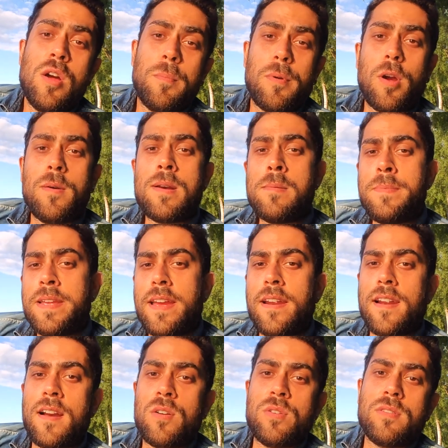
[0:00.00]
probably
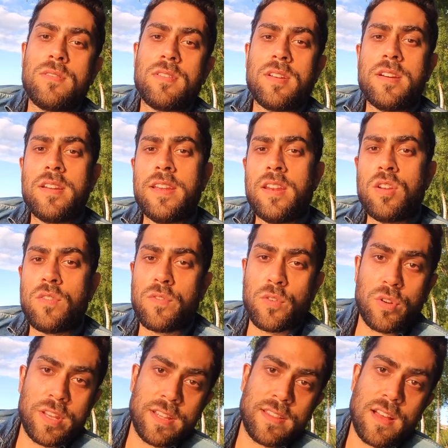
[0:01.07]
around 13 or
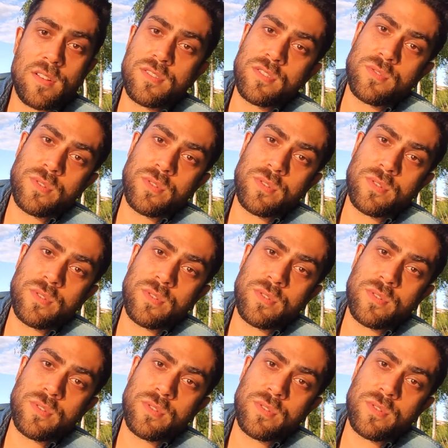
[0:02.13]
14,000